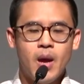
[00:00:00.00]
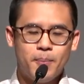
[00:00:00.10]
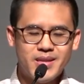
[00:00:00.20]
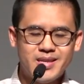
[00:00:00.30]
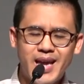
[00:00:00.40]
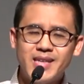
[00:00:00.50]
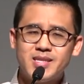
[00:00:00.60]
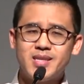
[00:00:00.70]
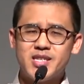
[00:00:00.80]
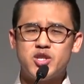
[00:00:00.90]
But the tense
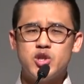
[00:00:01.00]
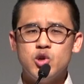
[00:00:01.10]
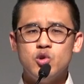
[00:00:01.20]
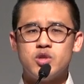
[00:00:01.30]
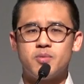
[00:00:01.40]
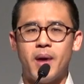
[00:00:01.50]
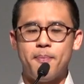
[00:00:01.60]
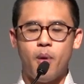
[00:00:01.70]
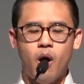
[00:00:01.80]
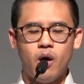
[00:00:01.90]
that's used by
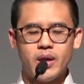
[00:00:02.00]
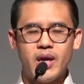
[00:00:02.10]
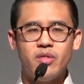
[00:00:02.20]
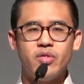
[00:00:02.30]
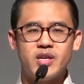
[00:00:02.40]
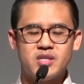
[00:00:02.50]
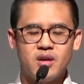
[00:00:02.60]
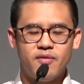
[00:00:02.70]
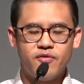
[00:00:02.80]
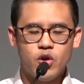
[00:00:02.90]
Paul in this
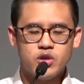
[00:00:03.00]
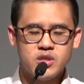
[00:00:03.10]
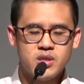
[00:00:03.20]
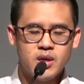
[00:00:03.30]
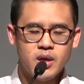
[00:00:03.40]
verse